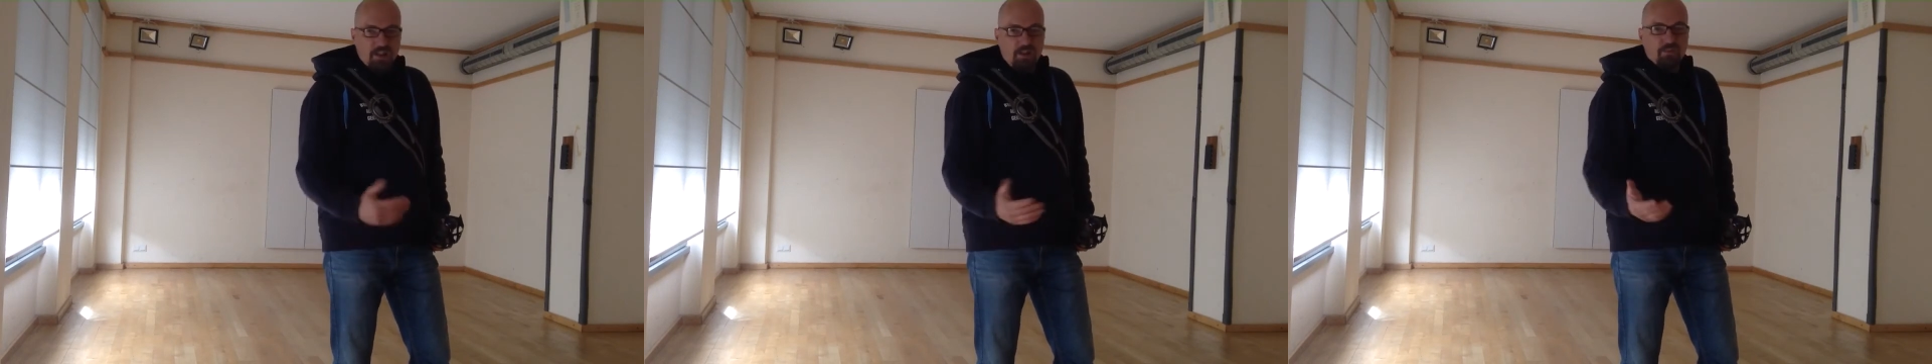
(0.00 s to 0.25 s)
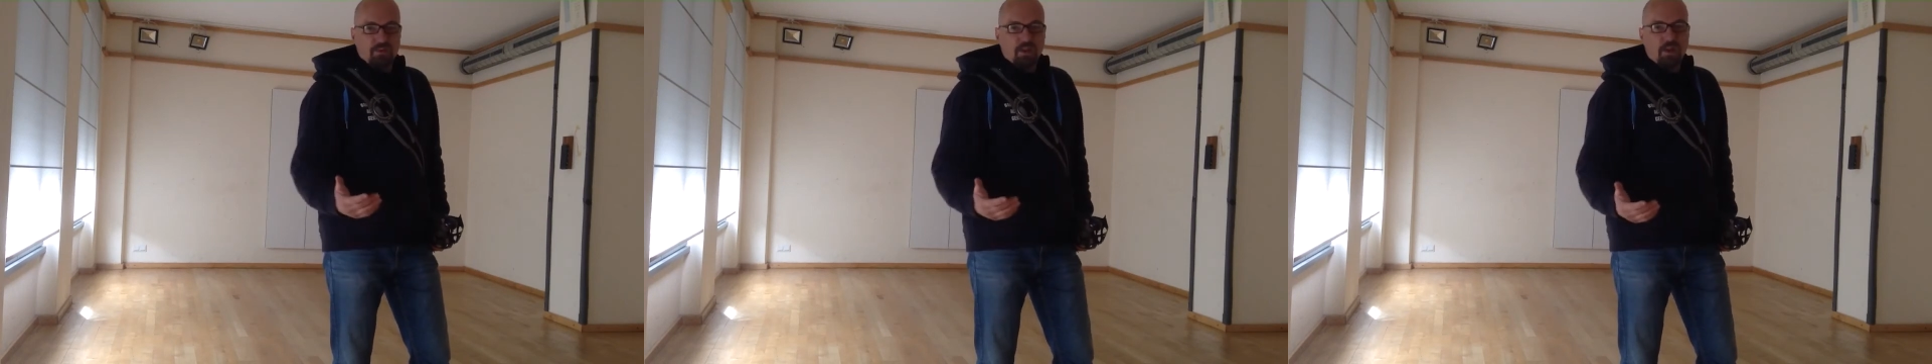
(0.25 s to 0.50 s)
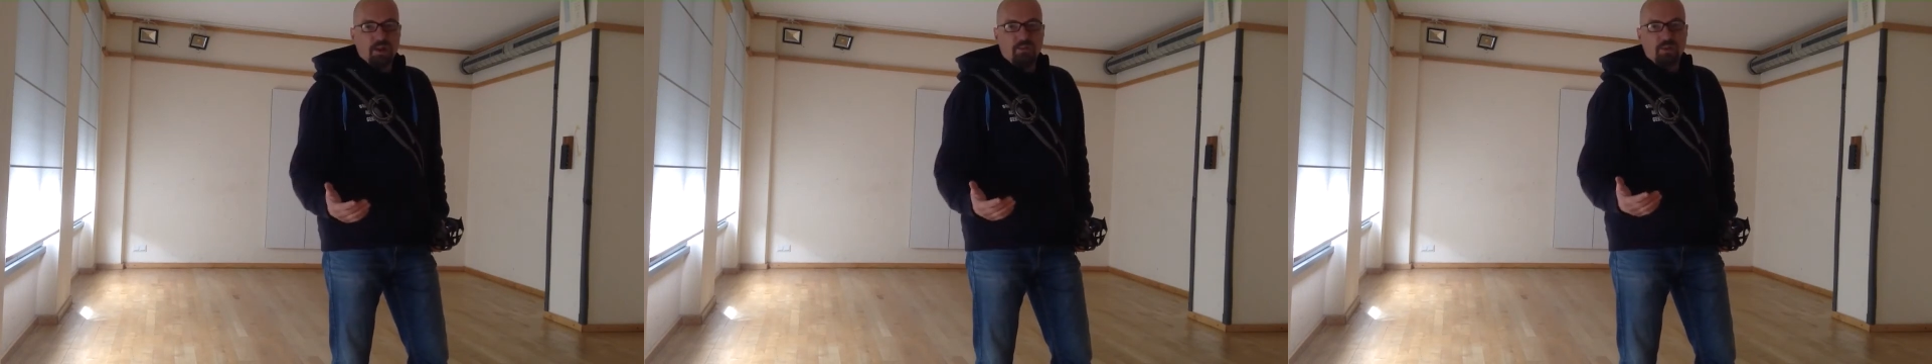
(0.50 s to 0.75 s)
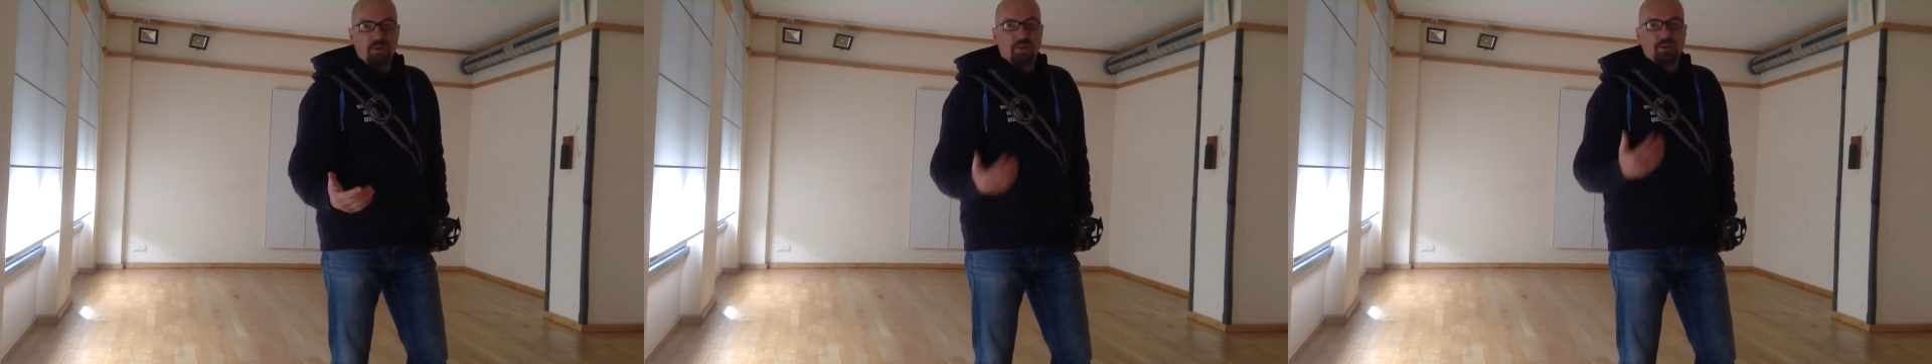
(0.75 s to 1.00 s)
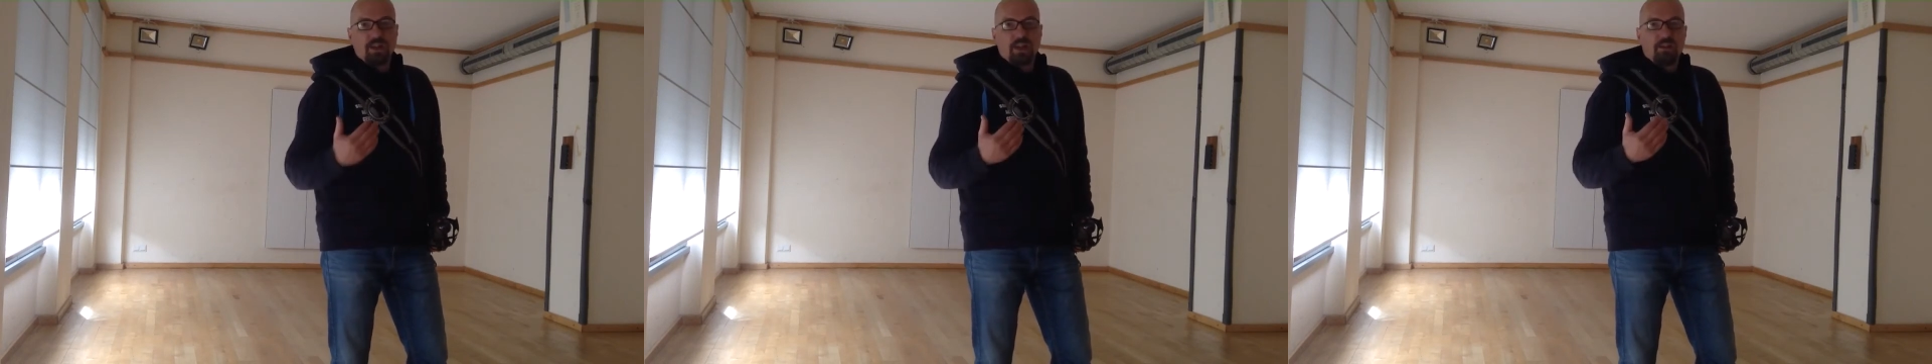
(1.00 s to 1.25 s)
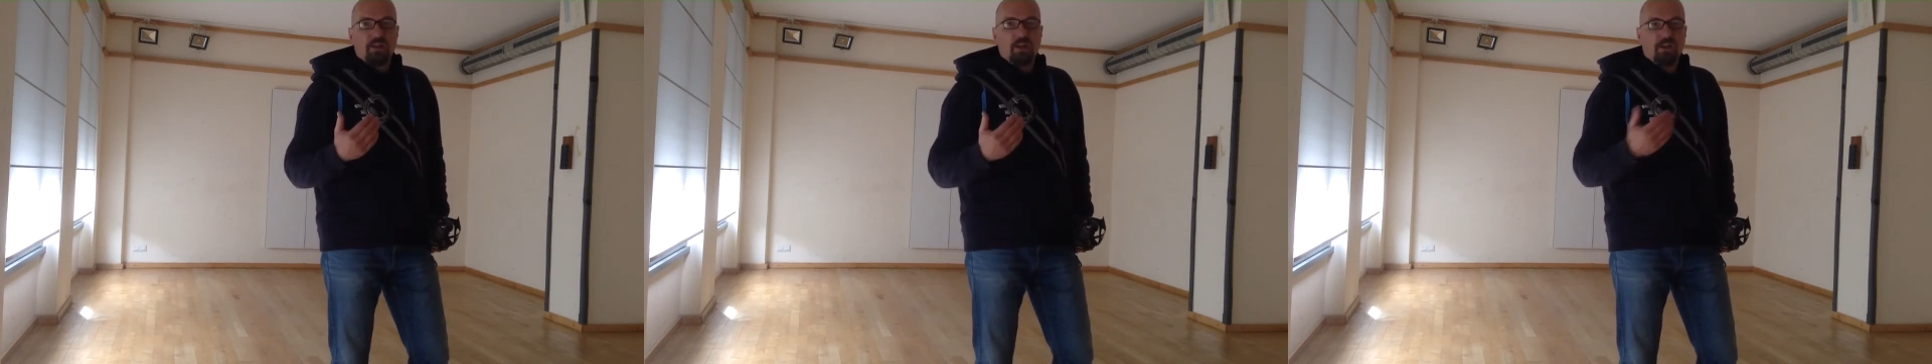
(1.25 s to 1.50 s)
even if you don't
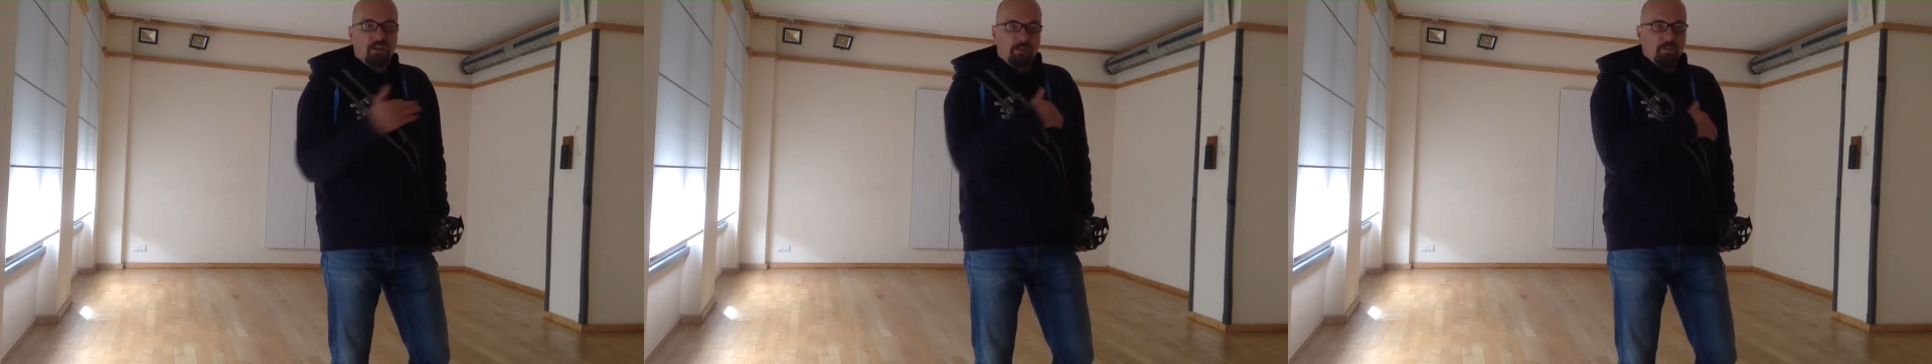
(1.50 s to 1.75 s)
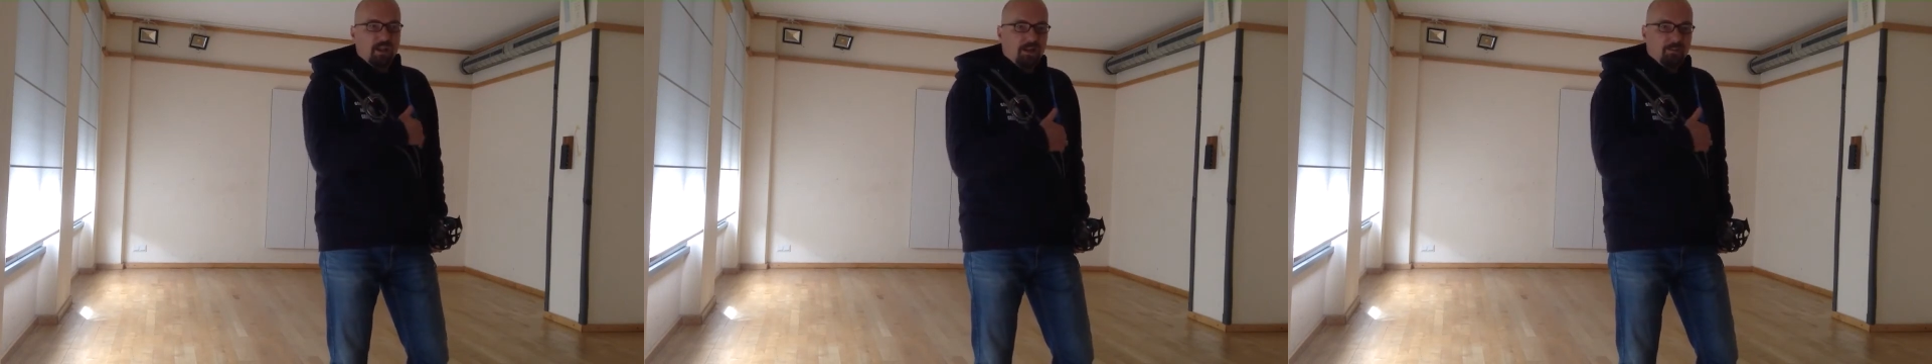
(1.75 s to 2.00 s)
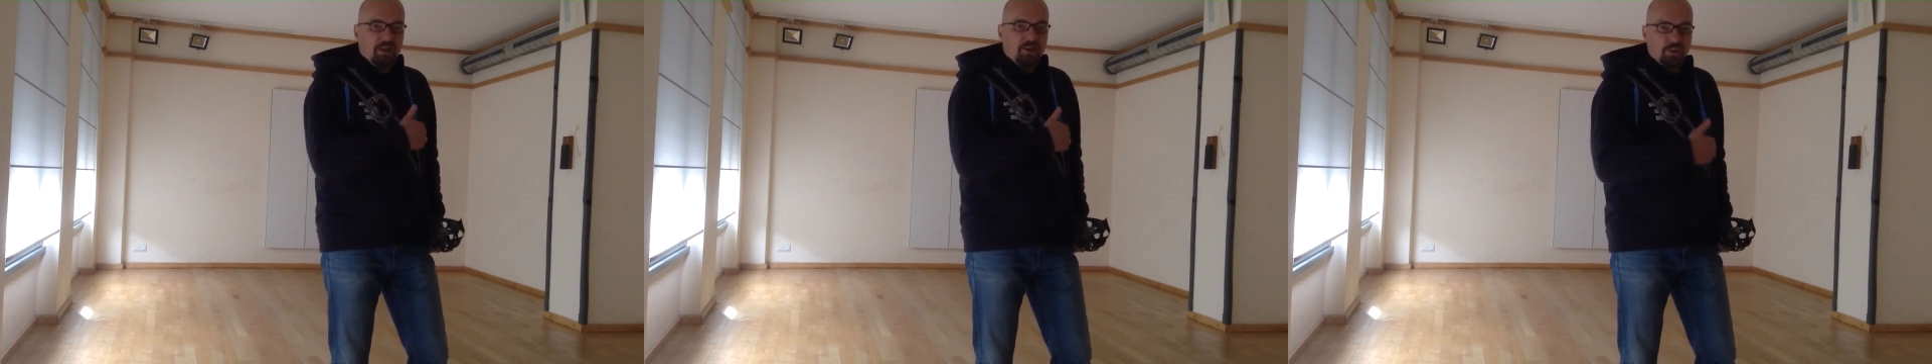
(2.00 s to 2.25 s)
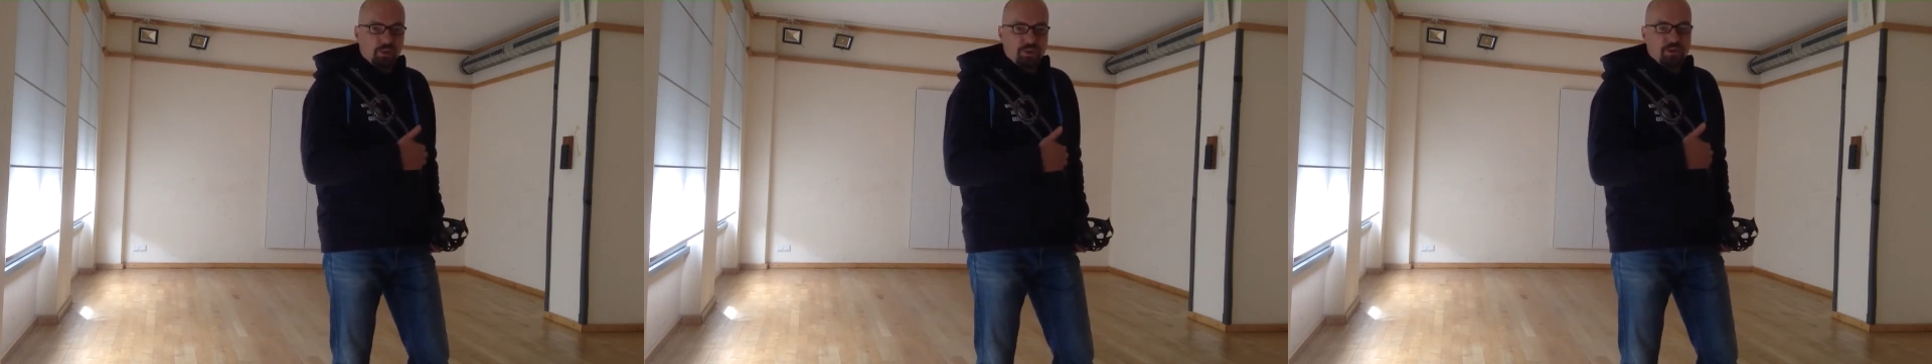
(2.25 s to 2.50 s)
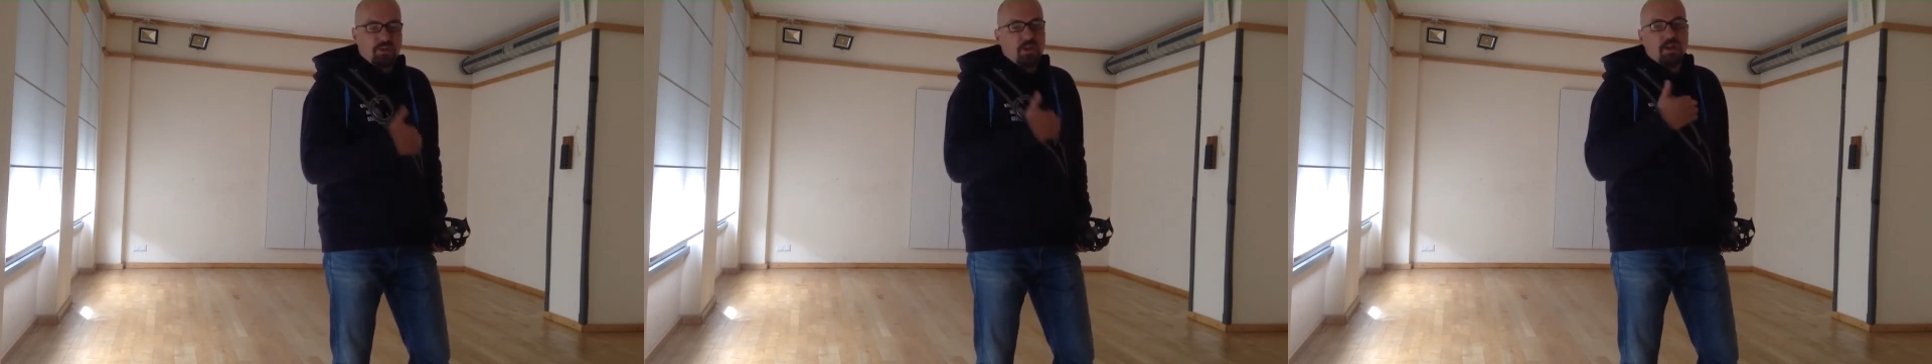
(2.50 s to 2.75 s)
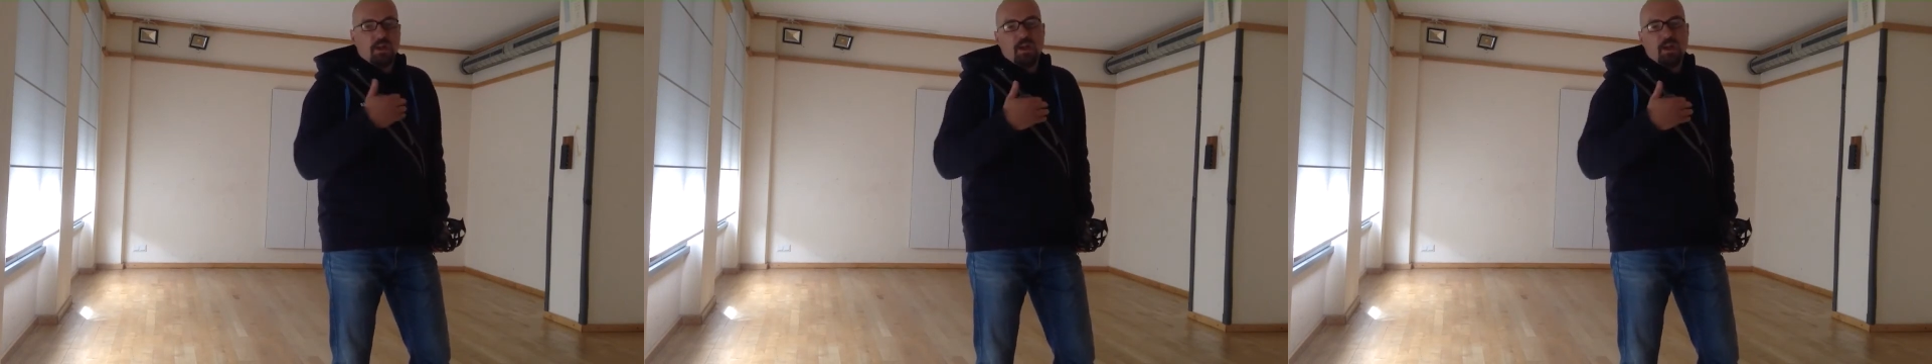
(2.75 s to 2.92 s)
get it like me, used